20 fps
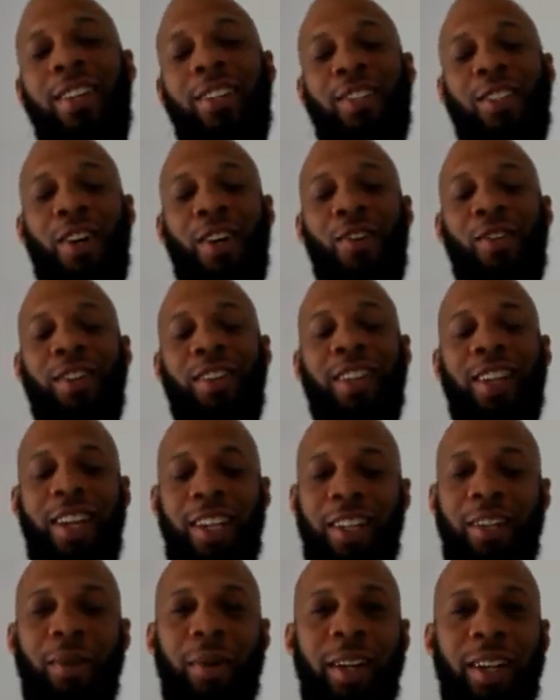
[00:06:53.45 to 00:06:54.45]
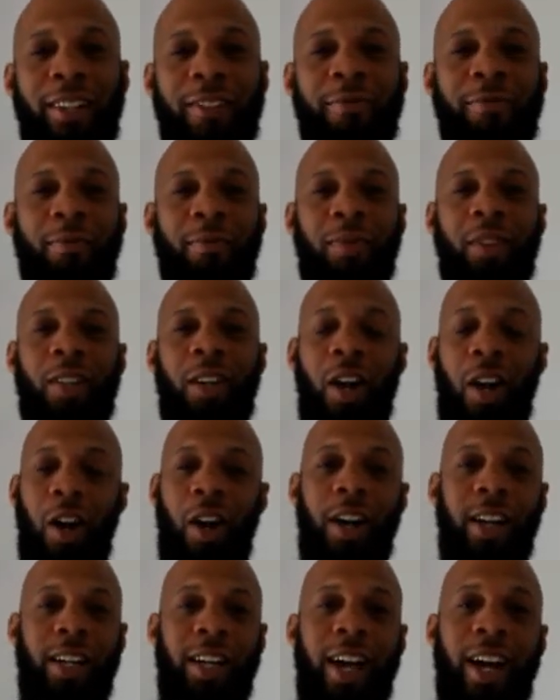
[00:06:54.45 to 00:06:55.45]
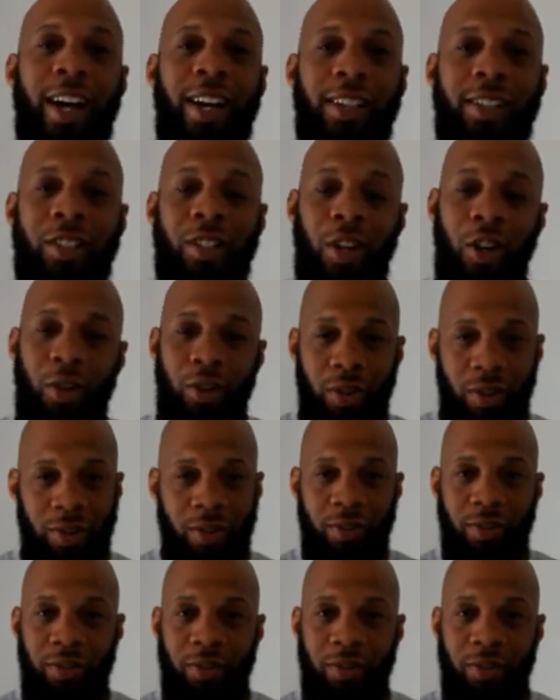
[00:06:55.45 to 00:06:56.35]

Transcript: So anyway, all right guys, so,